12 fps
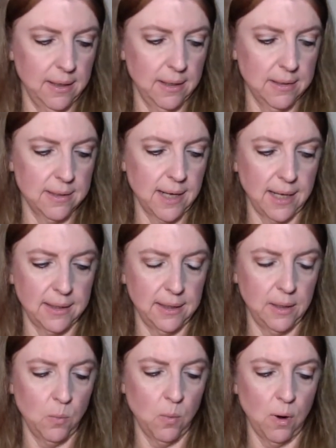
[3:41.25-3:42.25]

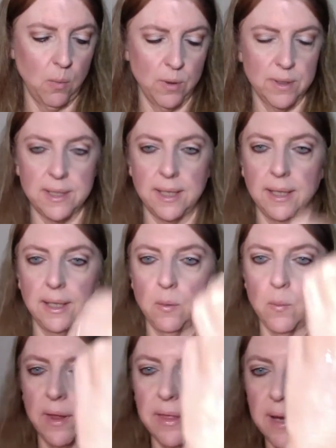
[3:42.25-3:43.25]
exactly what we're
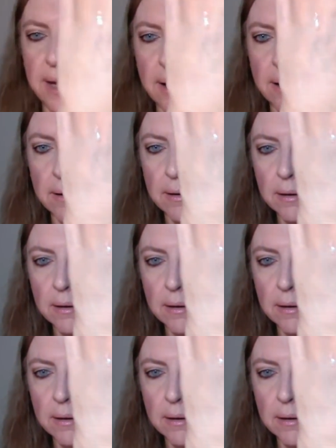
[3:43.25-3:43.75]
dealing with here.